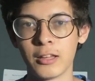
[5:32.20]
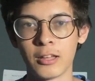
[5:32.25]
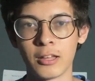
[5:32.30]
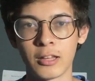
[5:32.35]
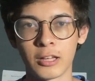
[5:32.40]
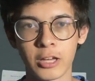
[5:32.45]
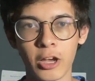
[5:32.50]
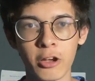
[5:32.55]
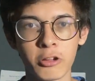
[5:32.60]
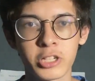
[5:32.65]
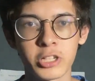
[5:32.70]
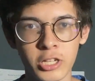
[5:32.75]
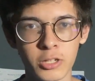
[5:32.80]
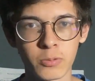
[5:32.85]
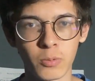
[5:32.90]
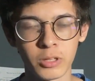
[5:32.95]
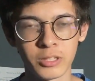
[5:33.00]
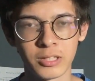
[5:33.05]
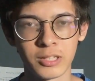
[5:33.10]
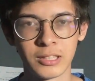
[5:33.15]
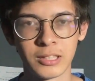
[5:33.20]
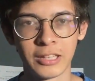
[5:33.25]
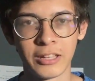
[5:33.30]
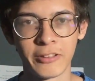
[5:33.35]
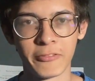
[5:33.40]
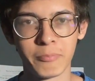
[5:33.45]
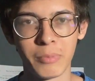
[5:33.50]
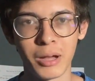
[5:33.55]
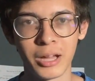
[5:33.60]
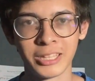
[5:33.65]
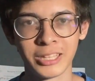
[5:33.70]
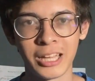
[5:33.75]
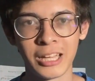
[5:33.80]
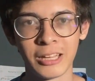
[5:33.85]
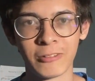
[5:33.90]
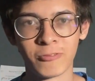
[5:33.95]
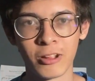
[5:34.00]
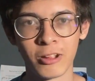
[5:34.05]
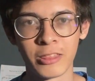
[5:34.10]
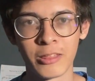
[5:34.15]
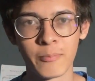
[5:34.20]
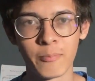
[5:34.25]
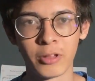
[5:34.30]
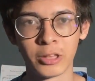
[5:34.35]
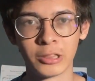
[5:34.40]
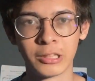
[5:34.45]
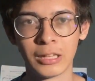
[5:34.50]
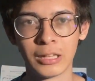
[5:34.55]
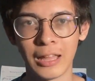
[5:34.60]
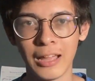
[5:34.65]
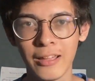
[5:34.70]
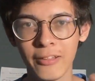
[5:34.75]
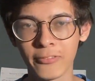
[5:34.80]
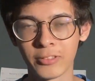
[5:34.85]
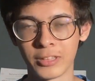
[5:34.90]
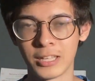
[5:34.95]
Coach has wanted to give Mane rhythm on the left.